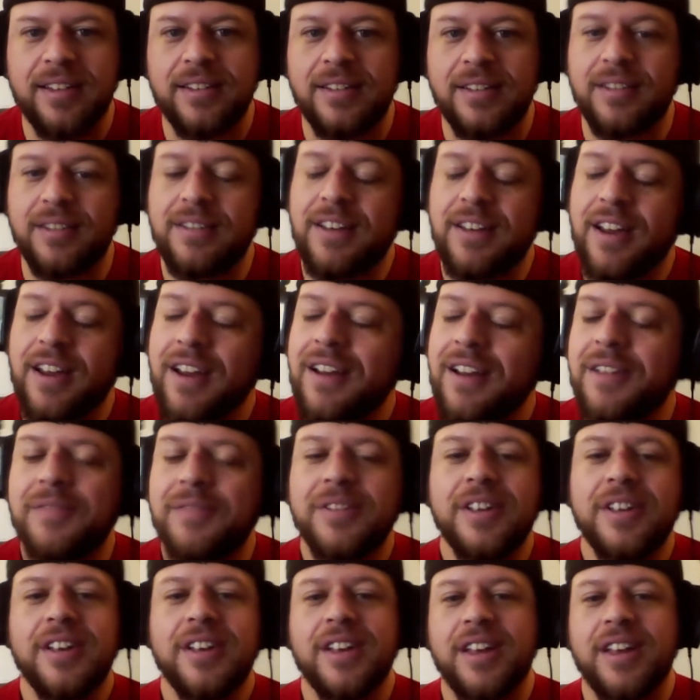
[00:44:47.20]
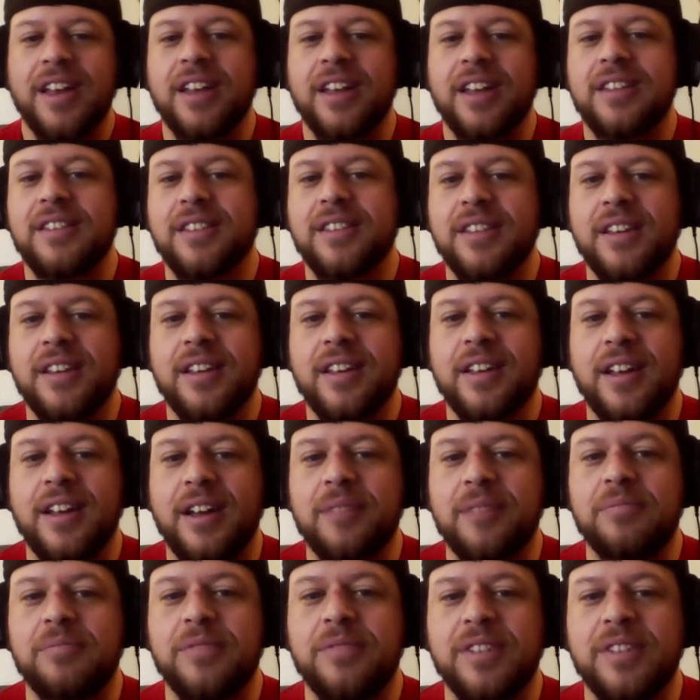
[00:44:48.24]
Okay. And
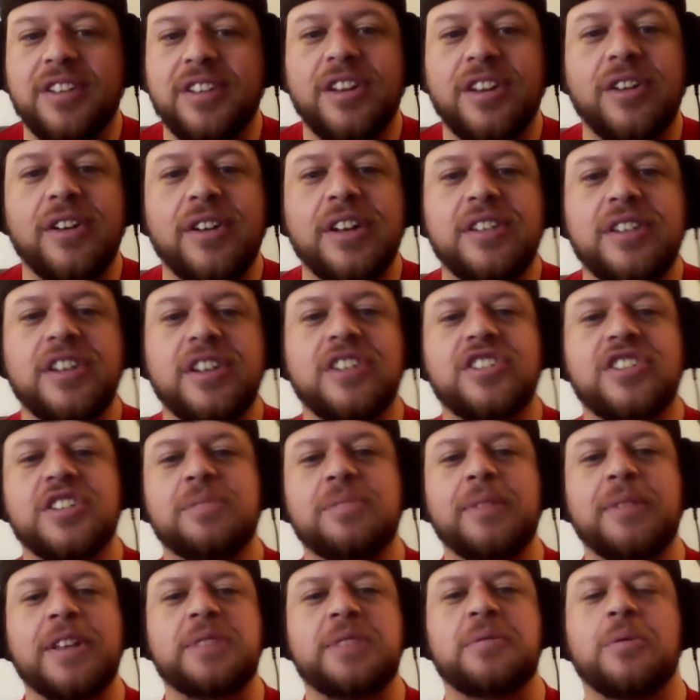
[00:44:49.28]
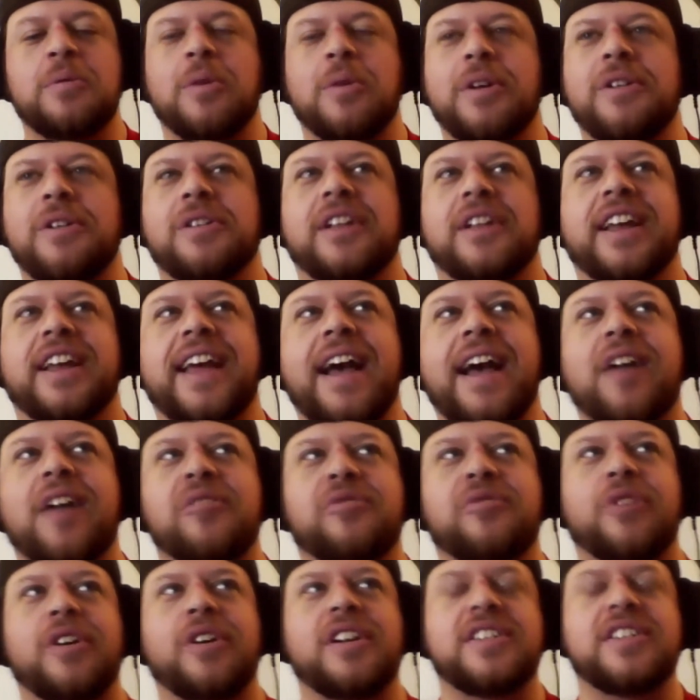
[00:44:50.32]
it just makes me wonder, like, how
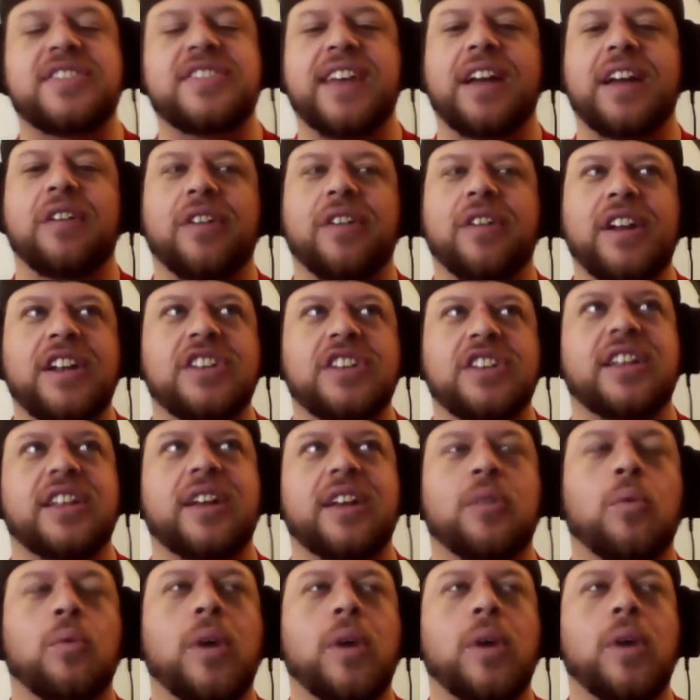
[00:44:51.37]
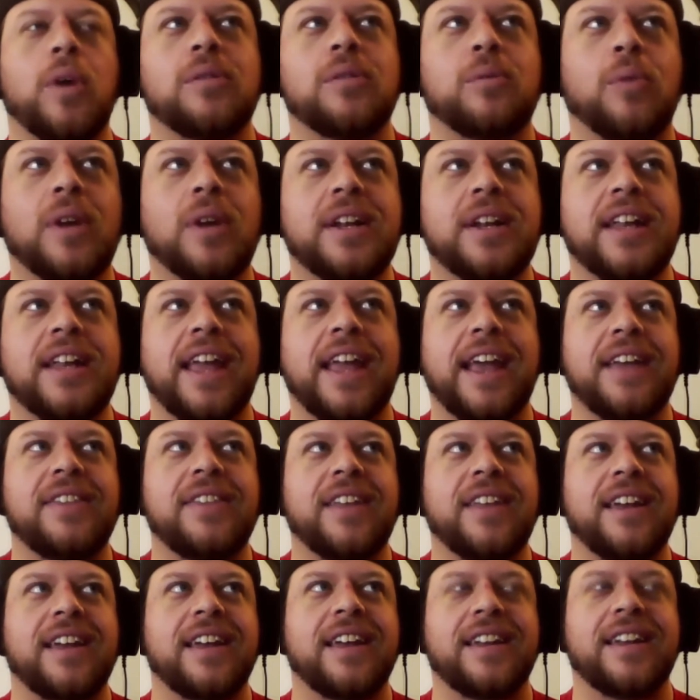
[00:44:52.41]
far does that reach? Like, what can
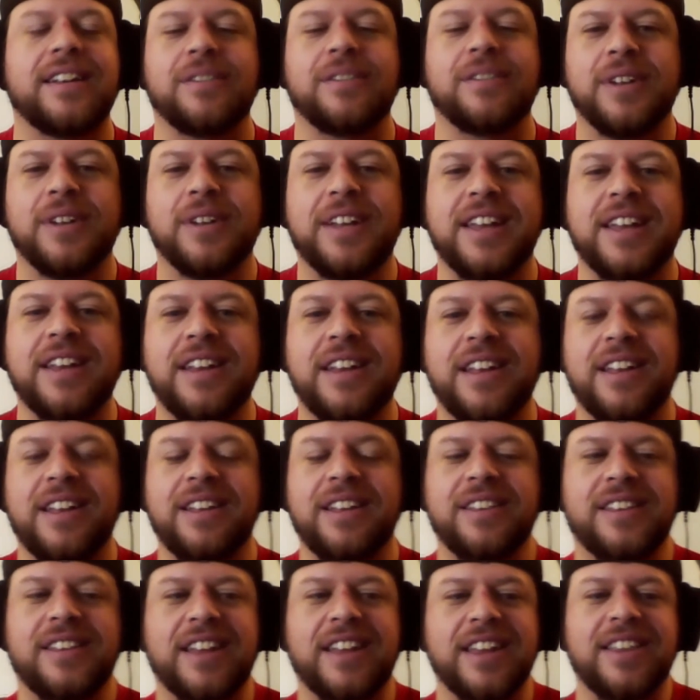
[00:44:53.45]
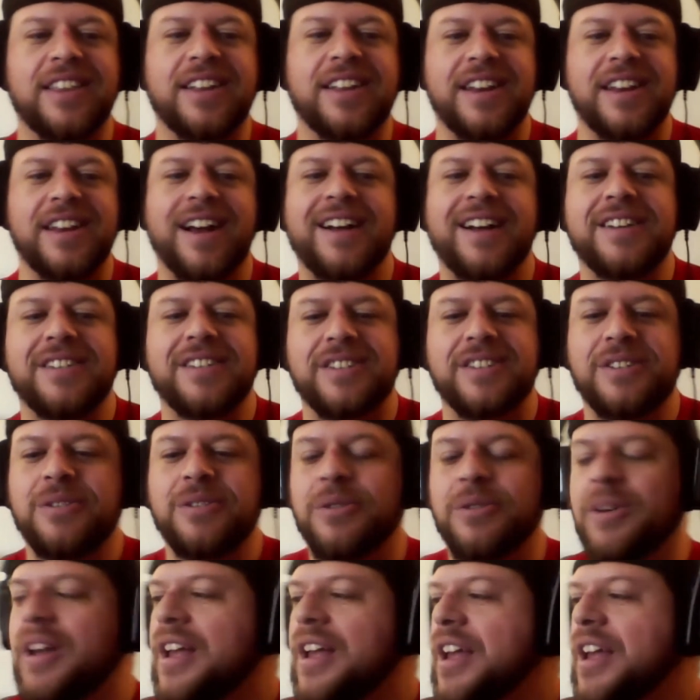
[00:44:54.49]
they not do?